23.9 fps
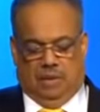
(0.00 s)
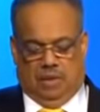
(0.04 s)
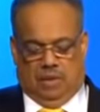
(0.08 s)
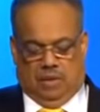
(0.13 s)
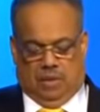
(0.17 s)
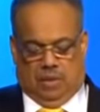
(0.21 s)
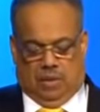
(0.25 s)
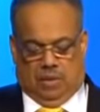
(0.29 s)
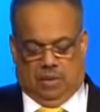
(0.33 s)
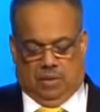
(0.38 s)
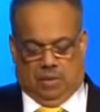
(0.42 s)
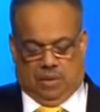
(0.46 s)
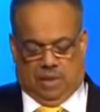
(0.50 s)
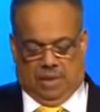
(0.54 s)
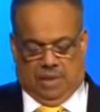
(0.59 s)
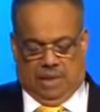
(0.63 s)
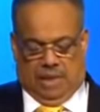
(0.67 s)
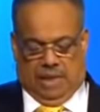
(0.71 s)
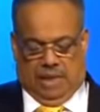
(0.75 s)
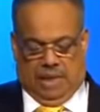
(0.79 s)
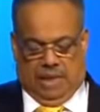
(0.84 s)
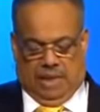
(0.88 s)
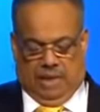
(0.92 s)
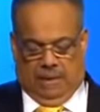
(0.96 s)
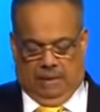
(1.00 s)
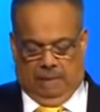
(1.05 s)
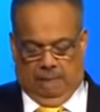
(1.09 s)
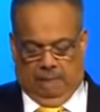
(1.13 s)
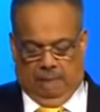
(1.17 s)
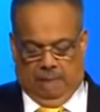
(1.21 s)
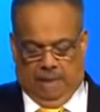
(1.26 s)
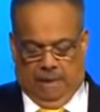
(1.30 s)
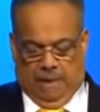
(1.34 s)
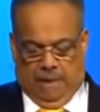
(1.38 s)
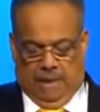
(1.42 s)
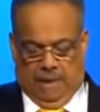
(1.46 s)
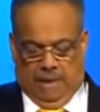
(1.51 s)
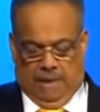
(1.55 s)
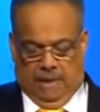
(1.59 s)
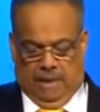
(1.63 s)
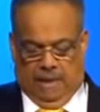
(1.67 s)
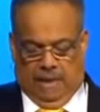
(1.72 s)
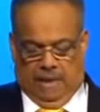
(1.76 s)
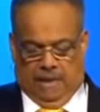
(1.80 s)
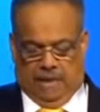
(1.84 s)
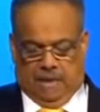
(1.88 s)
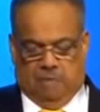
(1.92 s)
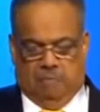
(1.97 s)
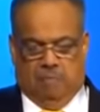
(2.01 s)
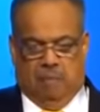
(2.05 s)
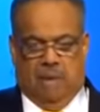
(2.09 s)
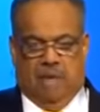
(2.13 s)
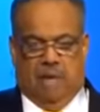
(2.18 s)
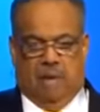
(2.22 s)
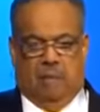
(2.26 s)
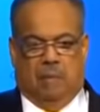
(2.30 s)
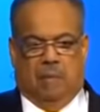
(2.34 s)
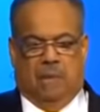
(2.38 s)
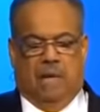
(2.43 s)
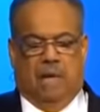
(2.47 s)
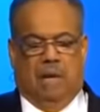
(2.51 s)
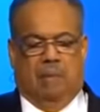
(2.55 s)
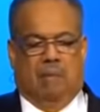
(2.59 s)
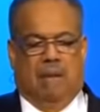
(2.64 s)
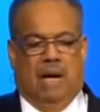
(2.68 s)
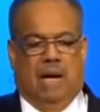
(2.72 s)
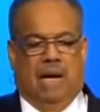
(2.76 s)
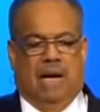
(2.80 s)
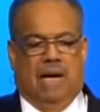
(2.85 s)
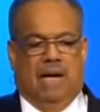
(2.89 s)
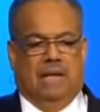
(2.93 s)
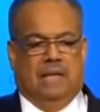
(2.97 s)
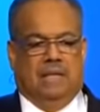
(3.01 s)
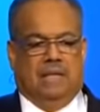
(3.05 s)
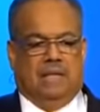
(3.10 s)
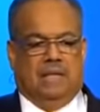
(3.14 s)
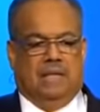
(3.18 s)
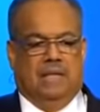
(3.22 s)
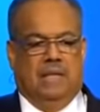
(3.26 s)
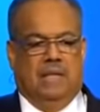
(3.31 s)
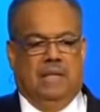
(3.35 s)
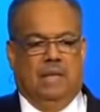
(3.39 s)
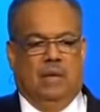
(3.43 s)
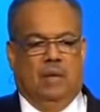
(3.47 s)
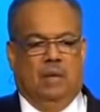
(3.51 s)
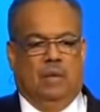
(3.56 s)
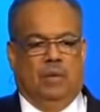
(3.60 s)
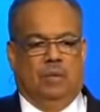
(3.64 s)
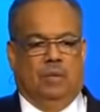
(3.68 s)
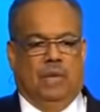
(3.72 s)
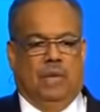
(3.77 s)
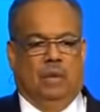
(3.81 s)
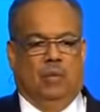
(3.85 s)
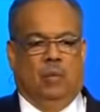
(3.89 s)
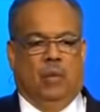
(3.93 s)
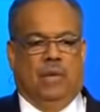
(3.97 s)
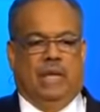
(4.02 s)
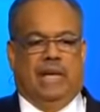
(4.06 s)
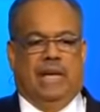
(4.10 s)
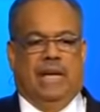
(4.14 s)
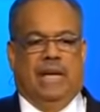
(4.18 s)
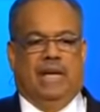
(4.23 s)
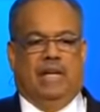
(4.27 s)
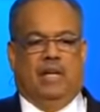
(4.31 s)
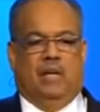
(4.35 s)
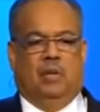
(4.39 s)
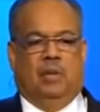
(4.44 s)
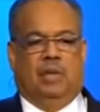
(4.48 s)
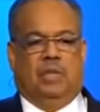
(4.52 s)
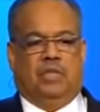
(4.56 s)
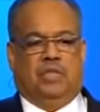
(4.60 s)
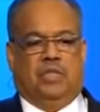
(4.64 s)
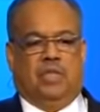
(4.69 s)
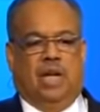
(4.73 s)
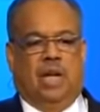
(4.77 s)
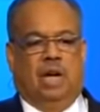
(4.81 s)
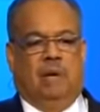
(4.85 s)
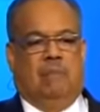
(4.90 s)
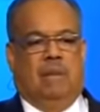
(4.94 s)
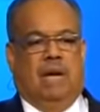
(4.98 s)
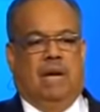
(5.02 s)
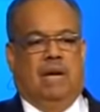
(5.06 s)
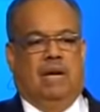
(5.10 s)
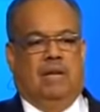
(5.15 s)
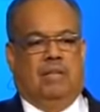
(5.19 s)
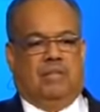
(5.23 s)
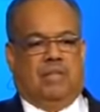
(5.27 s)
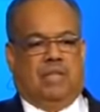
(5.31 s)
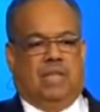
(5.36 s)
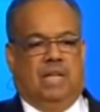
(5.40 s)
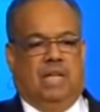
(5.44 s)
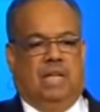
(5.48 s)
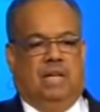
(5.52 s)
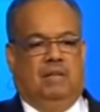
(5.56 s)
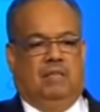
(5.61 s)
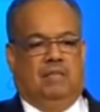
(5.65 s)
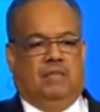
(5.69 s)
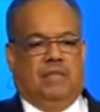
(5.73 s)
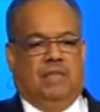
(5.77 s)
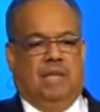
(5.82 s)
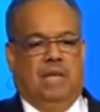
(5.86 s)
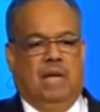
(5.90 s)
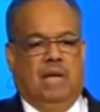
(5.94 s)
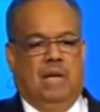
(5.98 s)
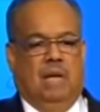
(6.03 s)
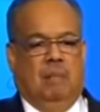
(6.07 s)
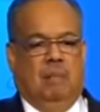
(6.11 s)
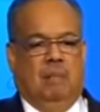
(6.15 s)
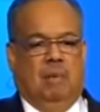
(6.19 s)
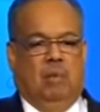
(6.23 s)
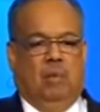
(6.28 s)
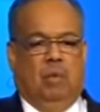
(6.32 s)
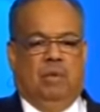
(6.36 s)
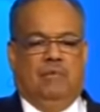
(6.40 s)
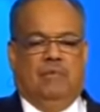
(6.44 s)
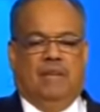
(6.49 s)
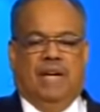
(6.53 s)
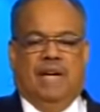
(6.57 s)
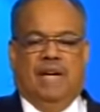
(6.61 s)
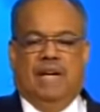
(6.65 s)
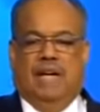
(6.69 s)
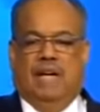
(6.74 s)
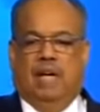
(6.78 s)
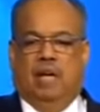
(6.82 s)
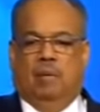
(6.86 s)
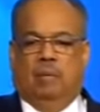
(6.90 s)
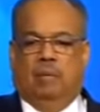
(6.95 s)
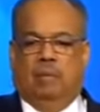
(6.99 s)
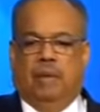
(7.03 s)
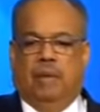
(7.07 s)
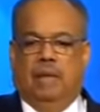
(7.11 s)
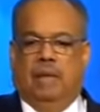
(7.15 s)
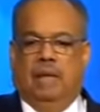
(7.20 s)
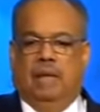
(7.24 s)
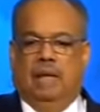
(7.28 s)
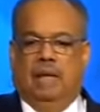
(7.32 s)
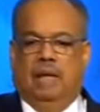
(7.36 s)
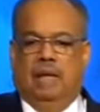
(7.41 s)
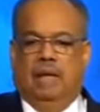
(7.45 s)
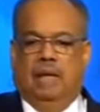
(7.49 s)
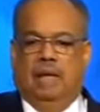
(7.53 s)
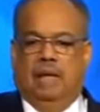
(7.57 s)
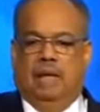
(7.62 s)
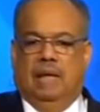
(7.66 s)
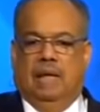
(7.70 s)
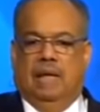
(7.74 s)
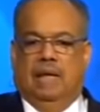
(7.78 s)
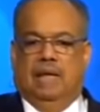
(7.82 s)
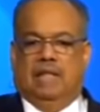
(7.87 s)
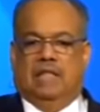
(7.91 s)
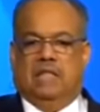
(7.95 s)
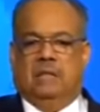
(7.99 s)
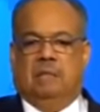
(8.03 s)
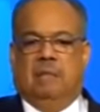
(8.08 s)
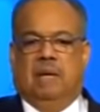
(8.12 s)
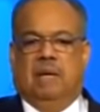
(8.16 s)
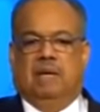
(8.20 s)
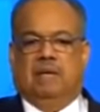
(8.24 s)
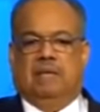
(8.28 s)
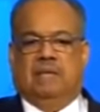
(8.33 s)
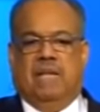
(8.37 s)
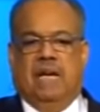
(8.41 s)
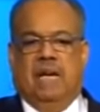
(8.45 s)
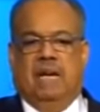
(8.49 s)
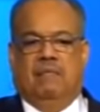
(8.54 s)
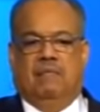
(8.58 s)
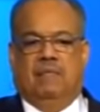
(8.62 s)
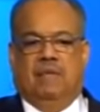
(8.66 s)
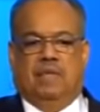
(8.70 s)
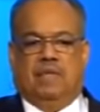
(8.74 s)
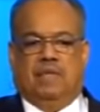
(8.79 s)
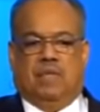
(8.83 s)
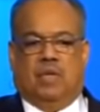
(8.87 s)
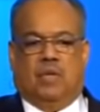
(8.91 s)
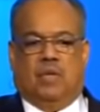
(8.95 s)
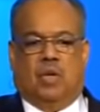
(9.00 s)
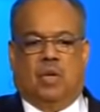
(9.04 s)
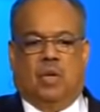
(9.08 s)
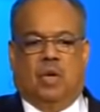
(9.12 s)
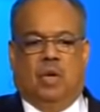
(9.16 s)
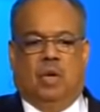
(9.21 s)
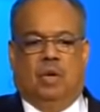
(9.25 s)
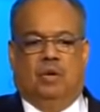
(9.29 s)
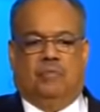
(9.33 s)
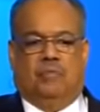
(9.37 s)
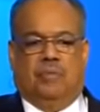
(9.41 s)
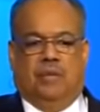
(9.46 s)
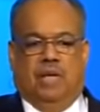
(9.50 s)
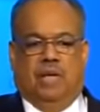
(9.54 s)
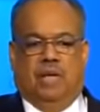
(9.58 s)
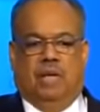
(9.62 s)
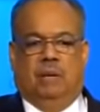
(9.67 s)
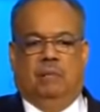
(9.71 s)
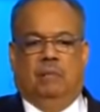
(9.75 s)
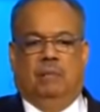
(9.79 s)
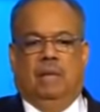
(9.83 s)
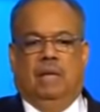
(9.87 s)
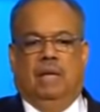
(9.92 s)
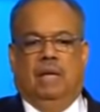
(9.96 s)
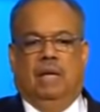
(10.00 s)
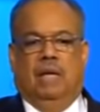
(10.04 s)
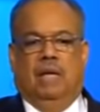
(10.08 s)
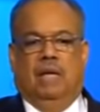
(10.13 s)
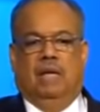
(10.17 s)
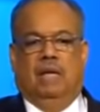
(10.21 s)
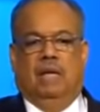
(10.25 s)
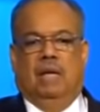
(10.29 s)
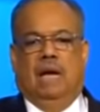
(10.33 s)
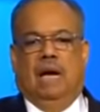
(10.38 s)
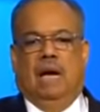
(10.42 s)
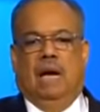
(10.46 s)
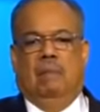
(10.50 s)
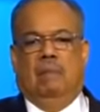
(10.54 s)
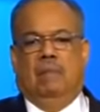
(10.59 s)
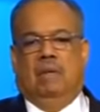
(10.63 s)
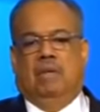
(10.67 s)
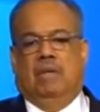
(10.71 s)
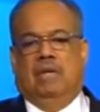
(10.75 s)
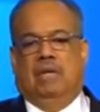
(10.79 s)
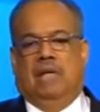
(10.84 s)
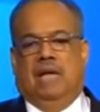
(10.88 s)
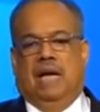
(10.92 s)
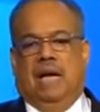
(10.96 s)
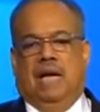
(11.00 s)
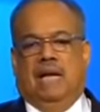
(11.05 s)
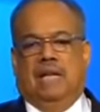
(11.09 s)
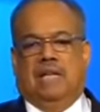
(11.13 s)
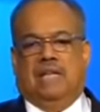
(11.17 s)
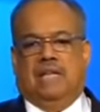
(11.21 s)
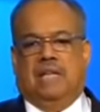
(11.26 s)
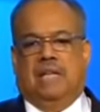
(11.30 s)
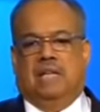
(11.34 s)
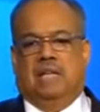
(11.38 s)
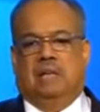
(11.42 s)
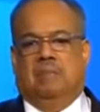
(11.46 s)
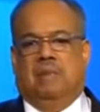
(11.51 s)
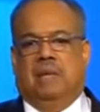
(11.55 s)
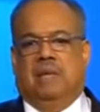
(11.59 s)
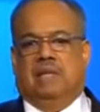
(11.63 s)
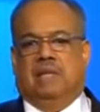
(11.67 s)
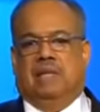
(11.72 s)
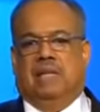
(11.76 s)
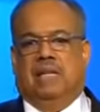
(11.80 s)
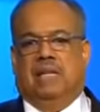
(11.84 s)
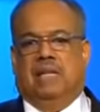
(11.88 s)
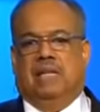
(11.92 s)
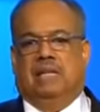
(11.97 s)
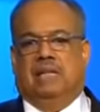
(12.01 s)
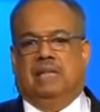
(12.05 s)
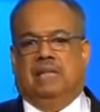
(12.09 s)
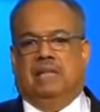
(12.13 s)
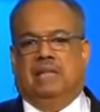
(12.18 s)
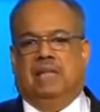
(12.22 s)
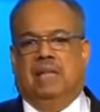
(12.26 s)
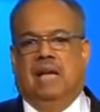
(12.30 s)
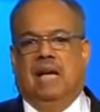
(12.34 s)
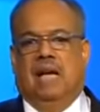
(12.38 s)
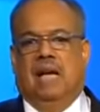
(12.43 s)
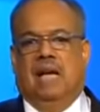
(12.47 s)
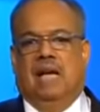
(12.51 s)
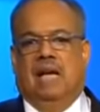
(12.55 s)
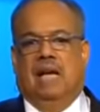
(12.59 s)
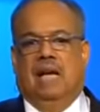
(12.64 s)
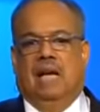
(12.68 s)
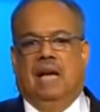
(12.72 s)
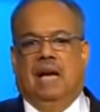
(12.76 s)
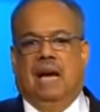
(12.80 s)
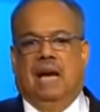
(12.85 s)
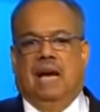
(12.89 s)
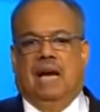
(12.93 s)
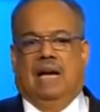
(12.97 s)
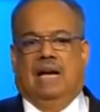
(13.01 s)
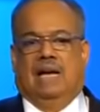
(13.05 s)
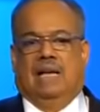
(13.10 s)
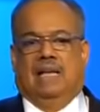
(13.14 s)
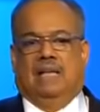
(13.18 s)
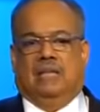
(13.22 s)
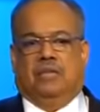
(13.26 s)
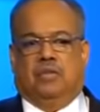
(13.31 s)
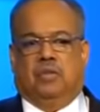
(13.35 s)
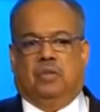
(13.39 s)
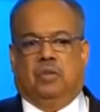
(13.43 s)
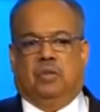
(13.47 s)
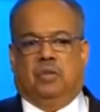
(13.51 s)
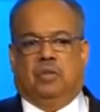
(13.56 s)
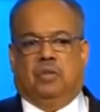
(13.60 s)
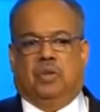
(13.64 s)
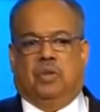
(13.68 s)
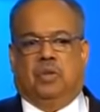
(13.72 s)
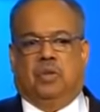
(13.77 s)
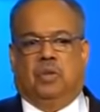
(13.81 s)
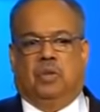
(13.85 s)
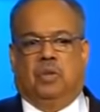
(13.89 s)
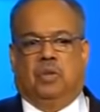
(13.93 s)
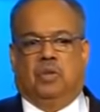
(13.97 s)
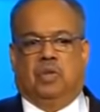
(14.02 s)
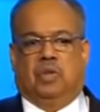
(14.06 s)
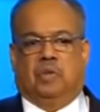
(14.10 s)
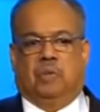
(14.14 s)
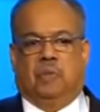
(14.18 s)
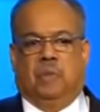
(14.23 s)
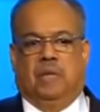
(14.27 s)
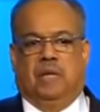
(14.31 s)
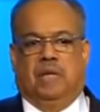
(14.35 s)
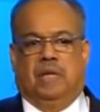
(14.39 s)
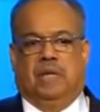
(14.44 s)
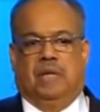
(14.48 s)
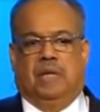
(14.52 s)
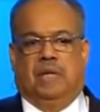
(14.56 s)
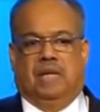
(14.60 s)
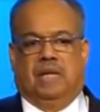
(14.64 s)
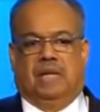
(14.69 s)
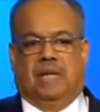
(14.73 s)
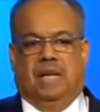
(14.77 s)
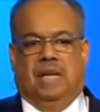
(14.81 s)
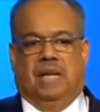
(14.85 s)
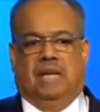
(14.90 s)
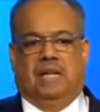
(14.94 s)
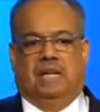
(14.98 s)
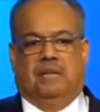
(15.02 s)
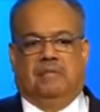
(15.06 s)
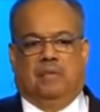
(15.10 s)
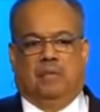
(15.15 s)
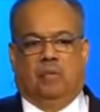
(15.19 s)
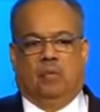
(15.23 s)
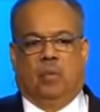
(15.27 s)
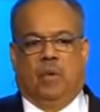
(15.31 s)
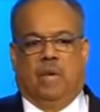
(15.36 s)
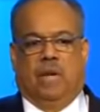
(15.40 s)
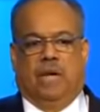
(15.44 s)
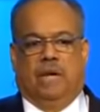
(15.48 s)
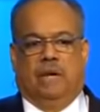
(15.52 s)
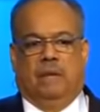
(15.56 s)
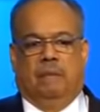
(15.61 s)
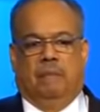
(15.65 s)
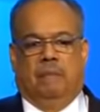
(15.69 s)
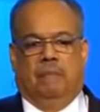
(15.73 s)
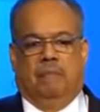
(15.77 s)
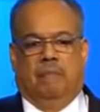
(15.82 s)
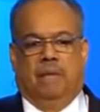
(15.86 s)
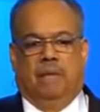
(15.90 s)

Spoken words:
So today, let's make up in our minds that we can't do this job by ourselves, but we've got help. And it's about time for us to call for help. Now, I'm a good guy to tell you about that because I got introduced to the Holy Spirit in a kind of different way.